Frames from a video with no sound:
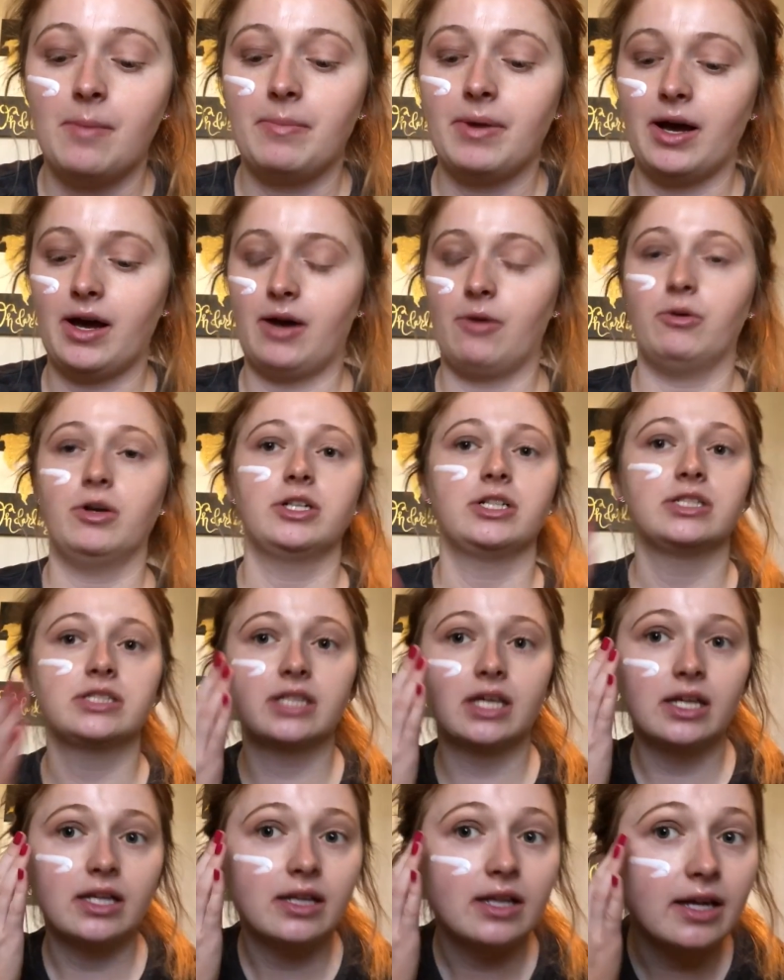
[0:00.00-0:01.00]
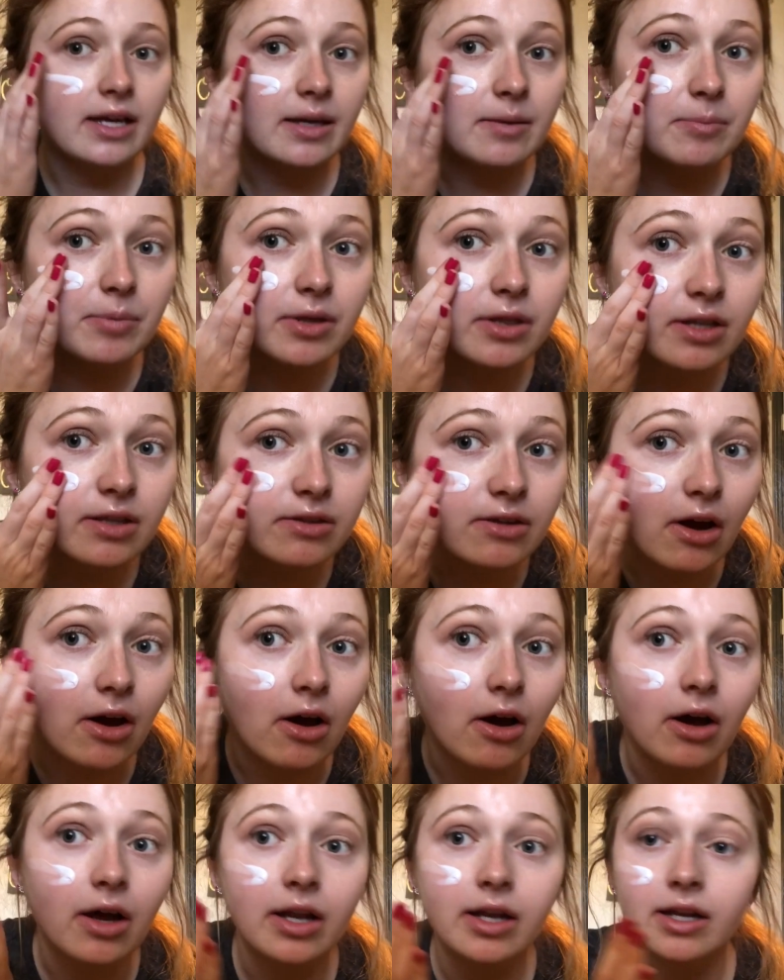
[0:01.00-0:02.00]
but we're just gonna like put this
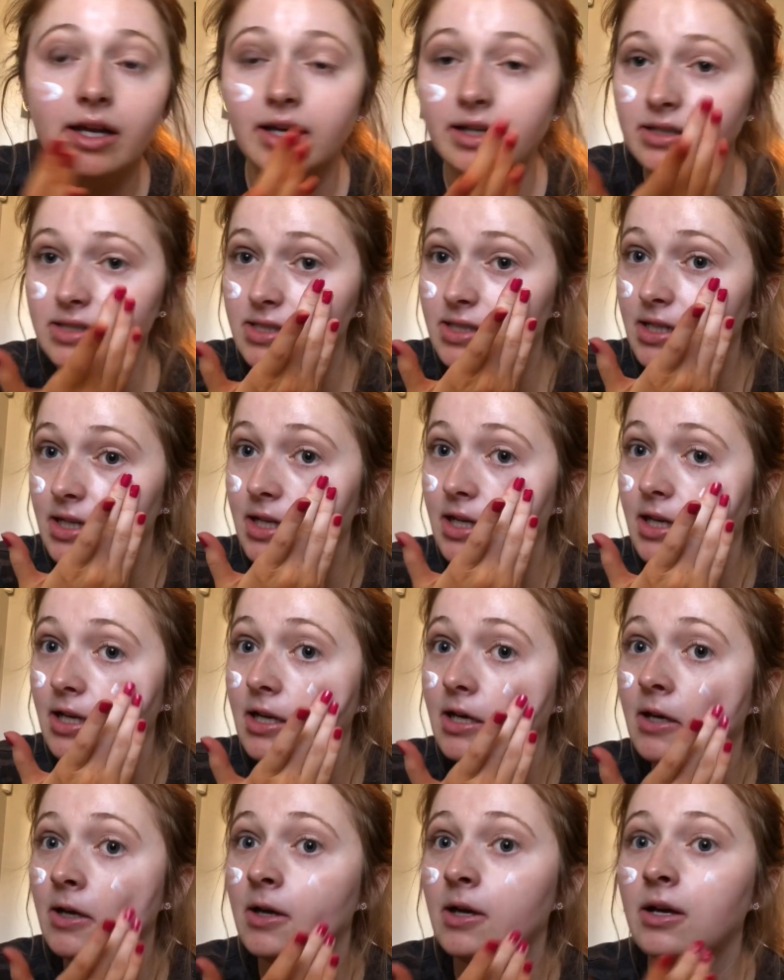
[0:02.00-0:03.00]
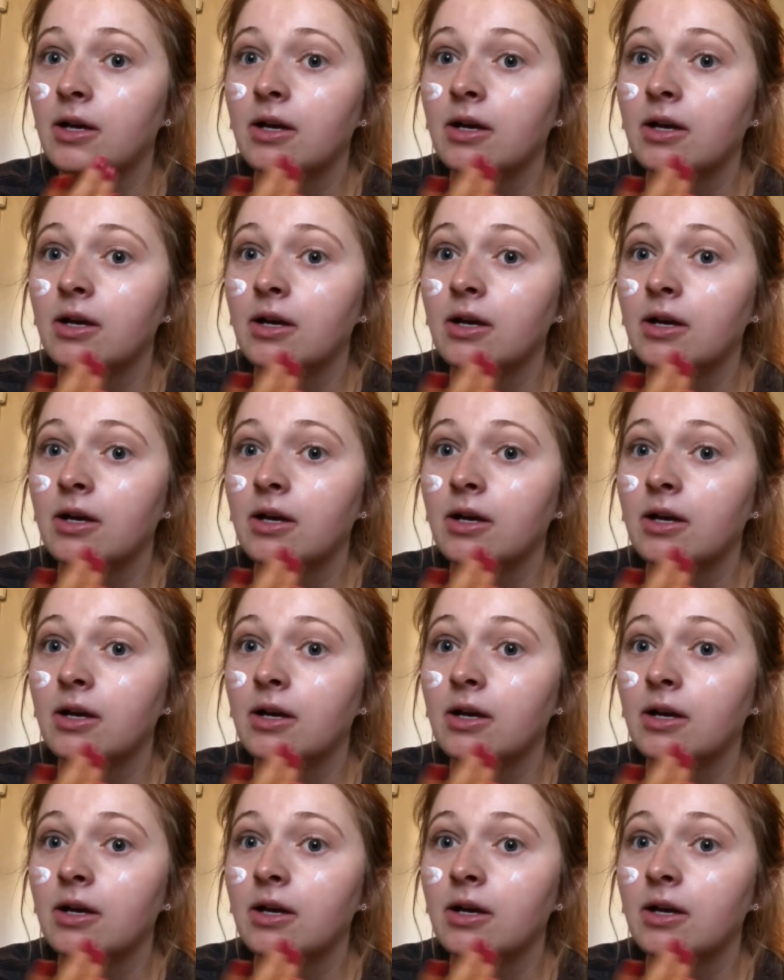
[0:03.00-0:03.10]
on and see